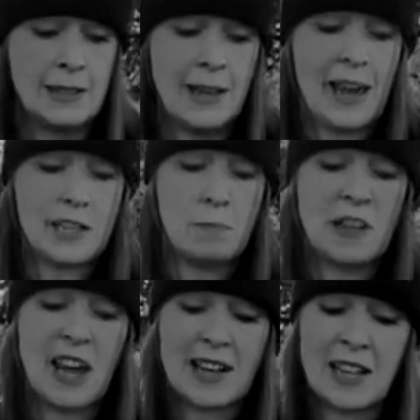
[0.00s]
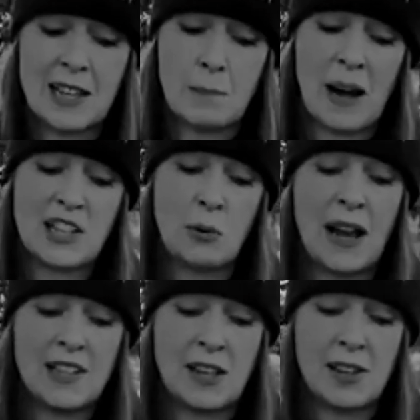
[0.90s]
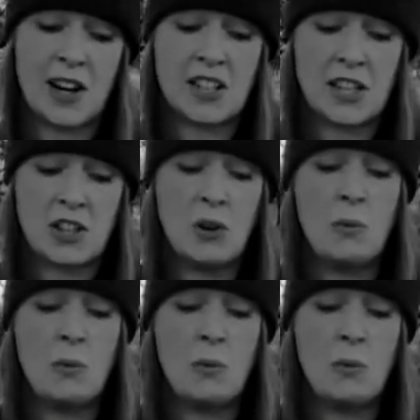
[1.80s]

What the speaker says: It's predicted that by 2032,